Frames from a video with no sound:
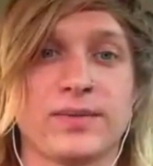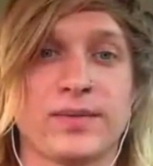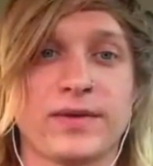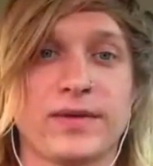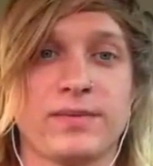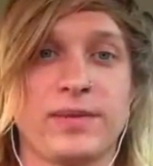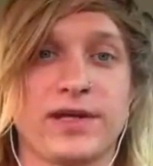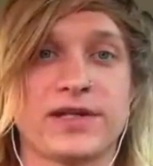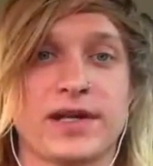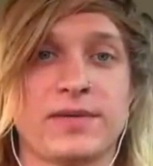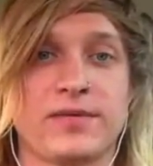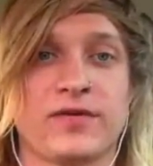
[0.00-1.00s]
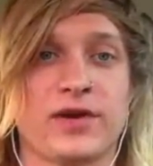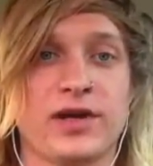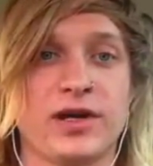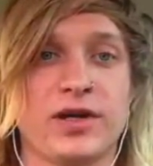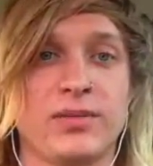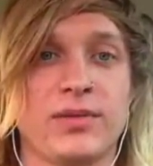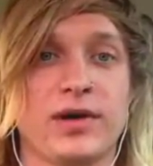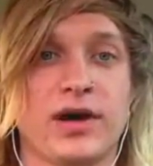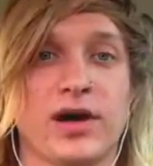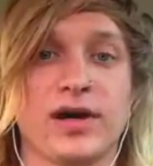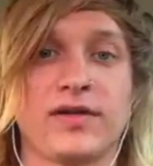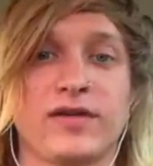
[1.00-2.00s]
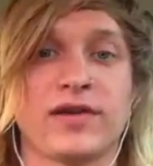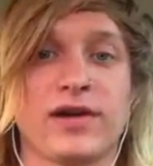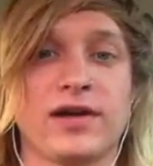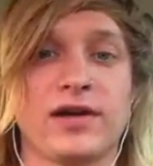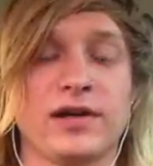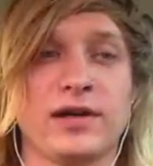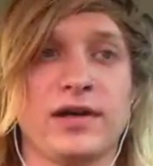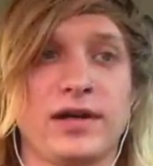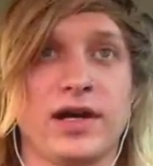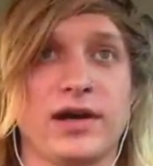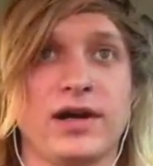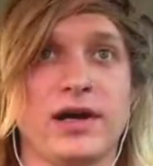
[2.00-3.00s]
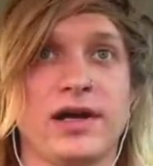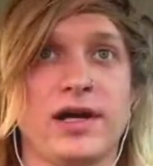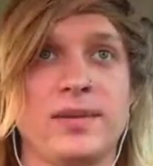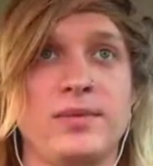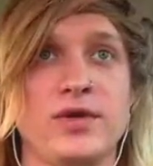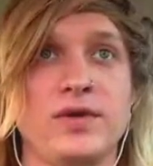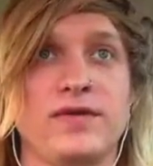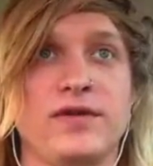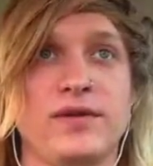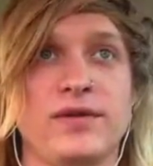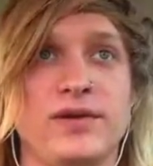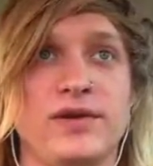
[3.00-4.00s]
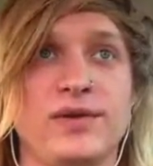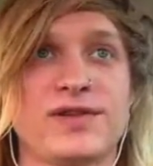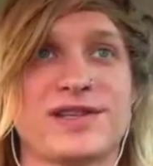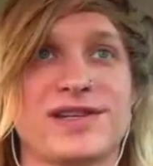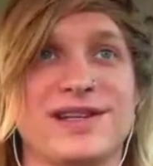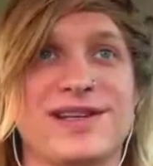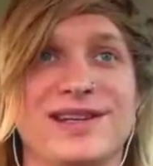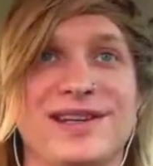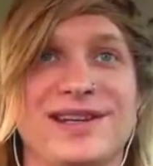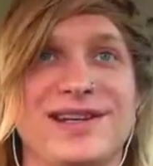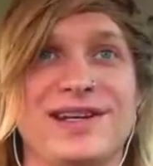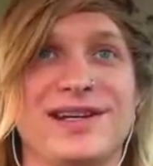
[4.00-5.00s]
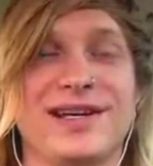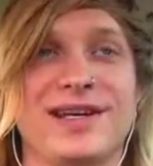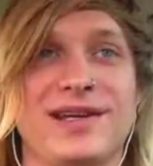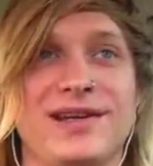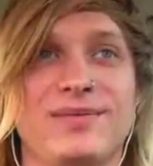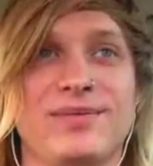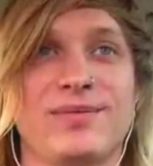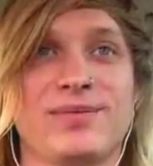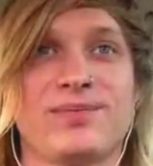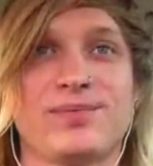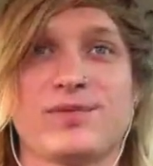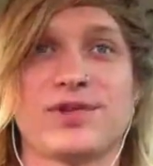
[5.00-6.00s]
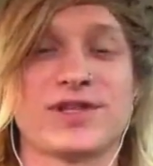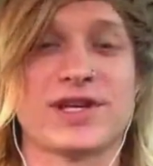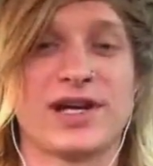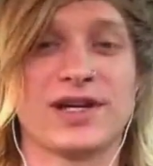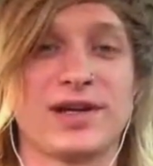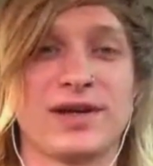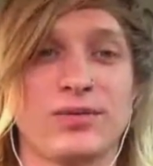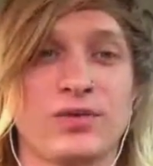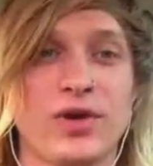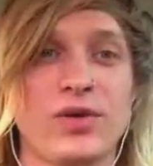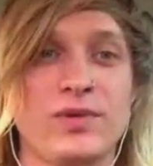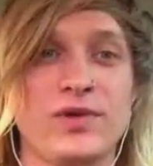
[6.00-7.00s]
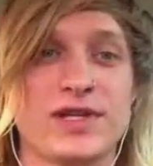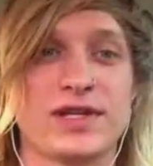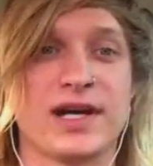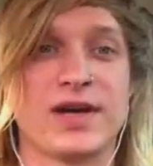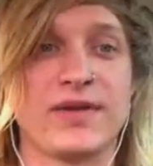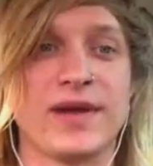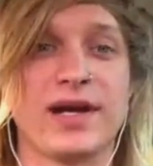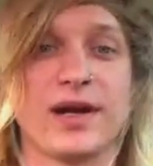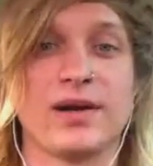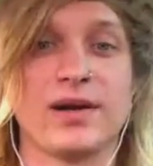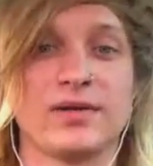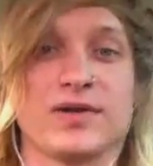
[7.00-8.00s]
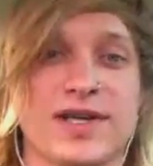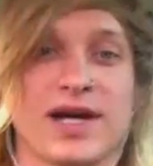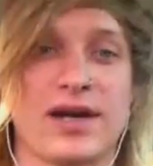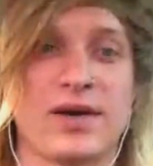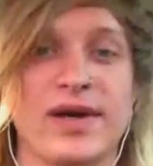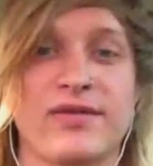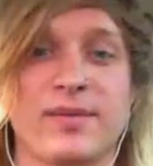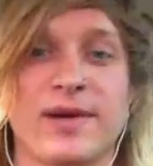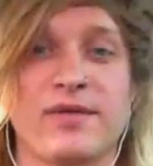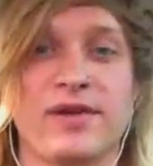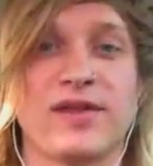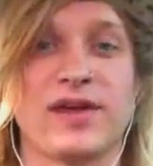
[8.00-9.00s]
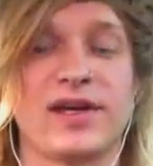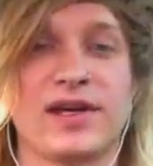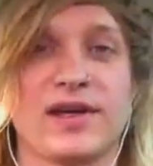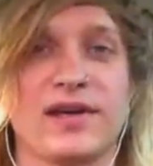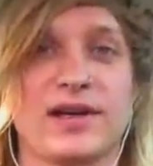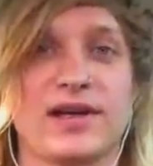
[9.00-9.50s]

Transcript: picked up from Arkansas area and moved to Houston and just kind of wrote music down there, just got away from everything. And